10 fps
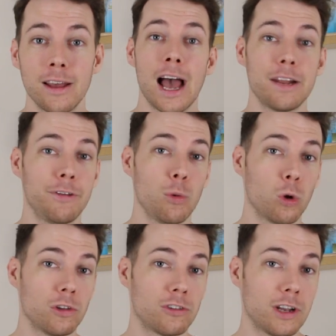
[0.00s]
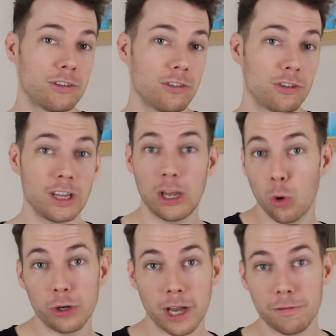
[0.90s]
And if you want to listen to the
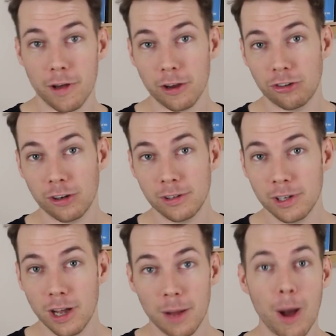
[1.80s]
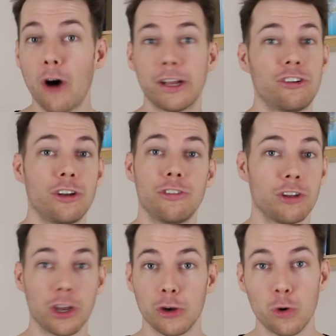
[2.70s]
audio version, iTunes
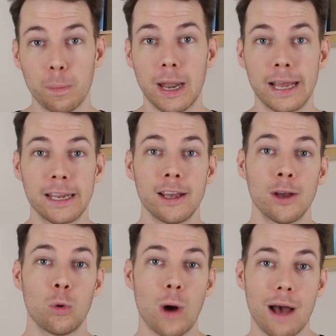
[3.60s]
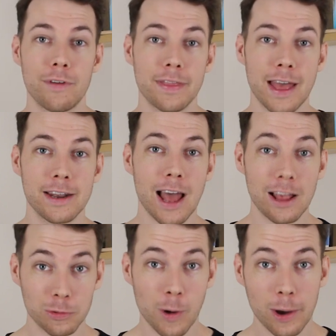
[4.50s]
and Google Play will have it then
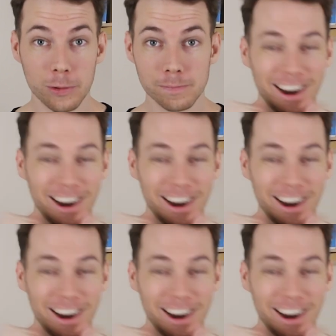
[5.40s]
as well.